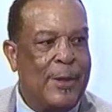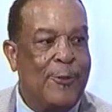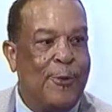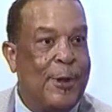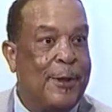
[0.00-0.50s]
And
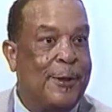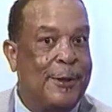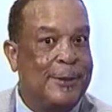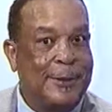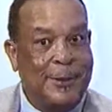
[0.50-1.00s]
he
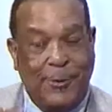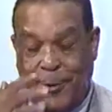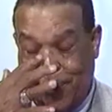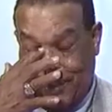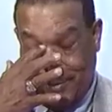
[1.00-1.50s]
drilled
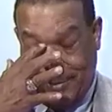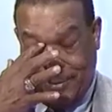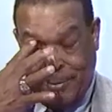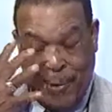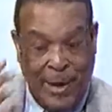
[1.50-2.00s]

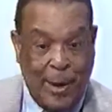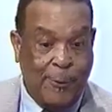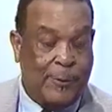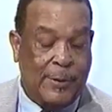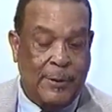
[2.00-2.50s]
us quite
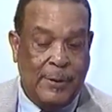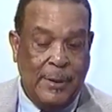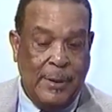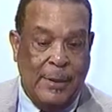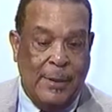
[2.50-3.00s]
often.